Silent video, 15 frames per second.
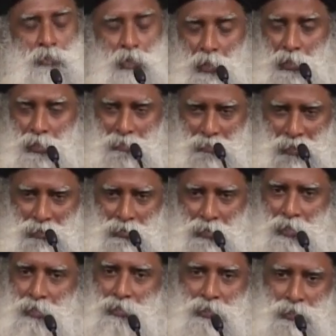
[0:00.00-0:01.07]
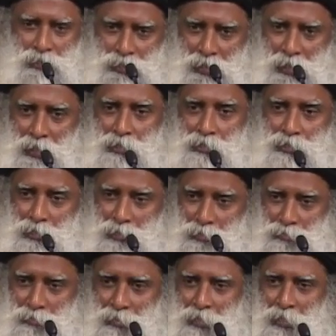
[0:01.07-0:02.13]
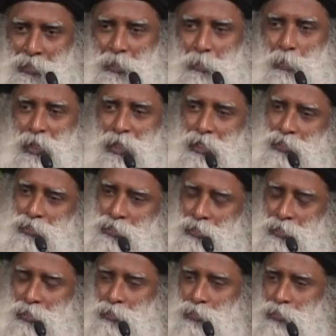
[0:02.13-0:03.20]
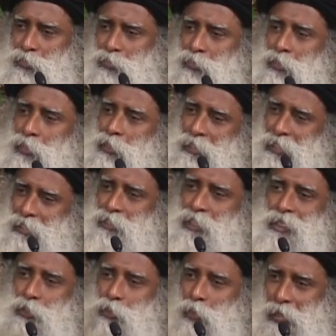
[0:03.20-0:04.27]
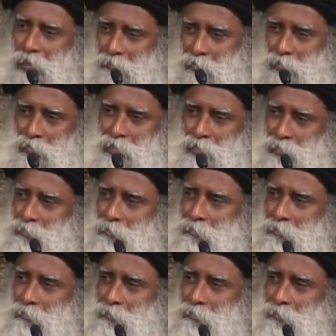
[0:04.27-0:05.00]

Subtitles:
all the mantras and the chants and the prayers that they do, they're saying, you are everything.